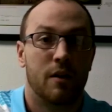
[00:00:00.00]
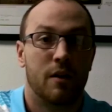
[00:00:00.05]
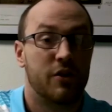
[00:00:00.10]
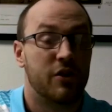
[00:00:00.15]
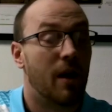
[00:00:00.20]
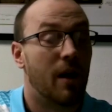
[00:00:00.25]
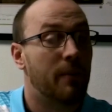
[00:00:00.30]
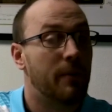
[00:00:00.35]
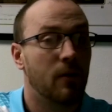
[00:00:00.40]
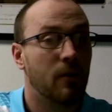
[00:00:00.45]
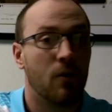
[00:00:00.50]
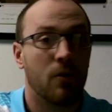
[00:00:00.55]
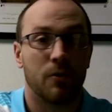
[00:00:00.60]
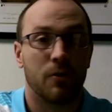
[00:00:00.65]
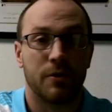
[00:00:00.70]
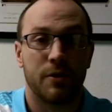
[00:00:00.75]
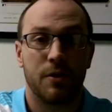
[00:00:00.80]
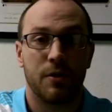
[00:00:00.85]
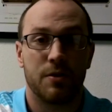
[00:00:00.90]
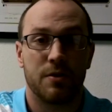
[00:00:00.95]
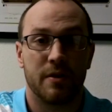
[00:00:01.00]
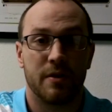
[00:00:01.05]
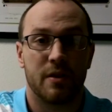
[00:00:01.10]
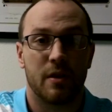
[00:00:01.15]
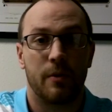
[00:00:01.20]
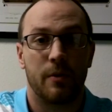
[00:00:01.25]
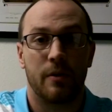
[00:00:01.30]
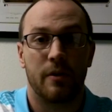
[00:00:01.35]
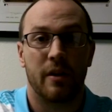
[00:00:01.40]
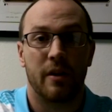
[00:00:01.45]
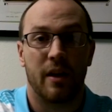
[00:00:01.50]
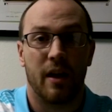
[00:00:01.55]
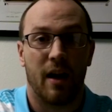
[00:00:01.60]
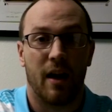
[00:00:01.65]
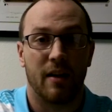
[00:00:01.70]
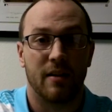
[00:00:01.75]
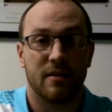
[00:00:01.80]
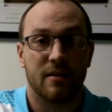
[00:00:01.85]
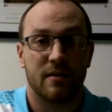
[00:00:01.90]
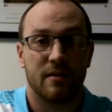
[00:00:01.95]
Shopping local is huge in this community,
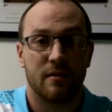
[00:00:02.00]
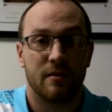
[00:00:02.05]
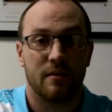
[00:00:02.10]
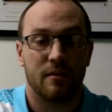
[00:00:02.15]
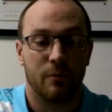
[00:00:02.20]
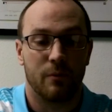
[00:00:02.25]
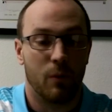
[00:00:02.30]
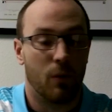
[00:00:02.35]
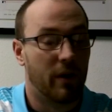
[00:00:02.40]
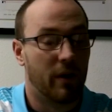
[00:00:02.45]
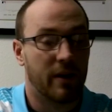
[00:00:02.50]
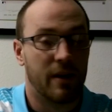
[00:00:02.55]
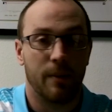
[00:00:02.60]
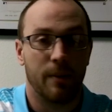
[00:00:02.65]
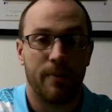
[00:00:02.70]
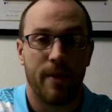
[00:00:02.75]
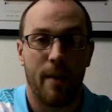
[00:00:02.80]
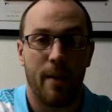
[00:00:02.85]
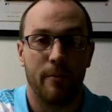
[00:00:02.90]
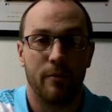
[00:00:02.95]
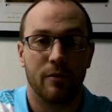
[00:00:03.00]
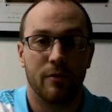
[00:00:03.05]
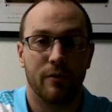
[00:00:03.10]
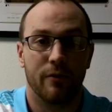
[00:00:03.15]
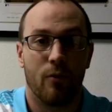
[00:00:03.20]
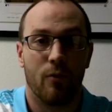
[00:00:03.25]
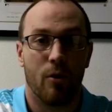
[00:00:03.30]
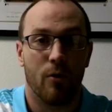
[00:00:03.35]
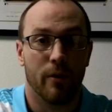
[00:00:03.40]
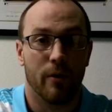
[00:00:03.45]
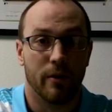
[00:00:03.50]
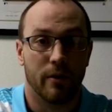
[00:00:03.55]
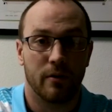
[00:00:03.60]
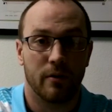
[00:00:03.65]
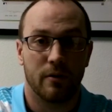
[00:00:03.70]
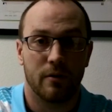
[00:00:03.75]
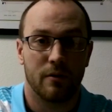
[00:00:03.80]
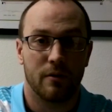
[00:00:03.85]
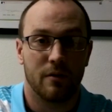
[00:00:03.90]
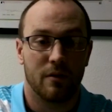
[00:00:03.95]
guys. We want to keep that moving forward,
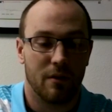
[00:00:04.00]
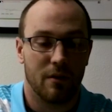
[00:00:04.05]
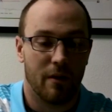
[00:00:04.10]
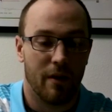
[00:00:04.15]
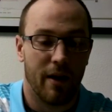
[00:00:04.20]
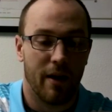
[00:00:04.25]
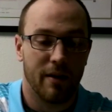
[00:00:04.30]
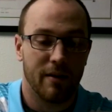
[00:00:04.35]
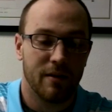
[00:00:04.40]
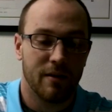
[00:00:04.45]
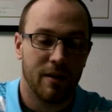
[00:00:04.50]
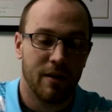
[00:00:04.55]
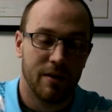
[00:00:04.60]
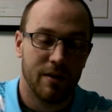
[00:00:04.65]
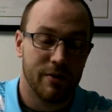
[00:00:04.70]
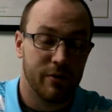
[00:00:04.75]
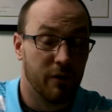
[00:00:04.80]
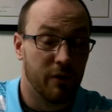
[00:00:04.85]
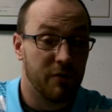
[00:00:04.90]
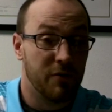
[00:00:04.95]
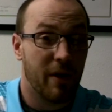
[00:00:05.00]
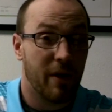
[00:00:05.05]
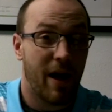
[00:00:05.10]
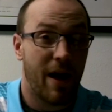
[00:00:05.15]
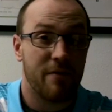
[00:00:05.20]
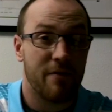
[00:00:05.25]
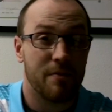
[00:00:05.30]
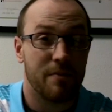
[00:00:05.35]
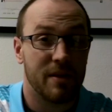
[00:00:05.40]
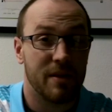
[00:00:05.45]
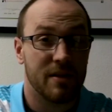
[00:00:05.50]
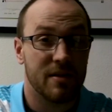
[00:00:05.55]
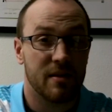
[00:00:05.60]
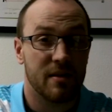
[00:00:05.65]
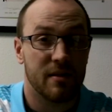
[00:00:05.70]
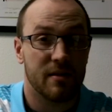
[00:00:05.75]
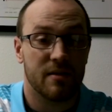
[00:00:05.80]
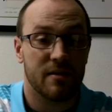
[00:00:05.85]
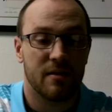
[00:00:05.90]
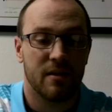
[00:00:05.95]
right? So if you have a
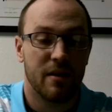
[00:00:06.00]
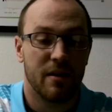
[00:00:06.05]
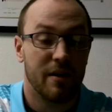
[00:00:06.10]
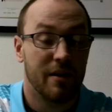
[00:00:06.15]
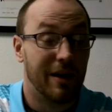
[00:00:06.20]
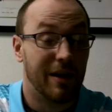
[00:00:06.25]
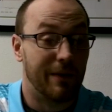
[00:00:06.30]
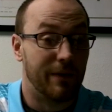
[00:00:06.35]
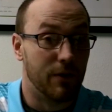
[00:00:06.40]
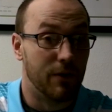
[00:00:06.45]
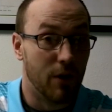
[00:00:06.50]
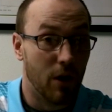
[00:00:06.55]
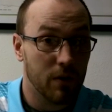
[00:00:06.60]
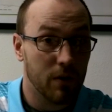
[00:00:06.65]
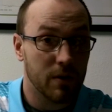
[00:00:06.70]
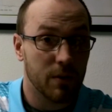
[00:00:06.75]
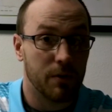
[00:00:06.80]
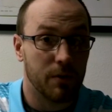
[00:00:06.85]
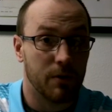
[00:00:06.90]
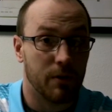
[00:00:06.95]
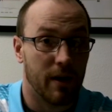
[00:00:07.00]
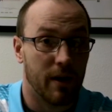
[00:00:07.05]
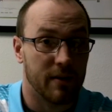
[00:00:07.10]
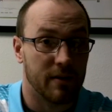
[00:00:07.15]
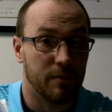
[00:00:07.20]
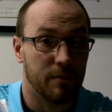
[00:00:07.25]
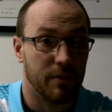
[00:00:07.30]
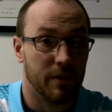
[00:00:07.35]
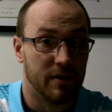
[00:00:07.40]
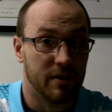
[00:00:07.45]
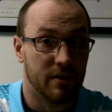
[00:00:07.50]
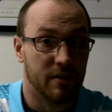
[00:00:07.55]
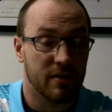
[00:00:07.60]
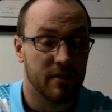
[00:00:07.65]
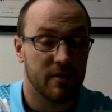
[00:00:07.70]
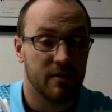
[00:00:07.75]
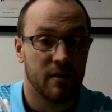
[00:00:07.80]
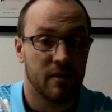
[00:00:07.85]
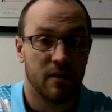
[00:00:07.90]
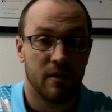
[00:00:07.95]
business, if you know someone who has a
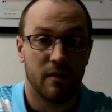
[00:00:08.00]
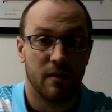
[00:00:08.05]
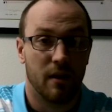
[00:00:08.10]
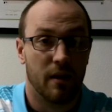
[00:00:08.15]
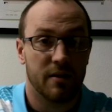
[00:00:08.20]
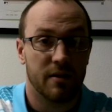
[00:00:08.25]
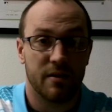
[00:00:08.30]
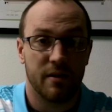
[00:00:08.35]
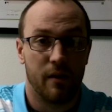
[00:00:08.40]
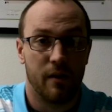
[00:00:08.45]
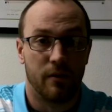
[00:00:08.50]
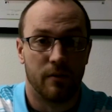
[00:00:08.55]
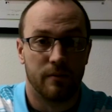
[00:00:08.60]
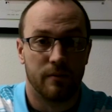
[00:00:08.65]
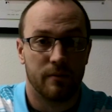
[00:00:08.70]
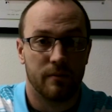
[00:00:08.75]
business, let us know.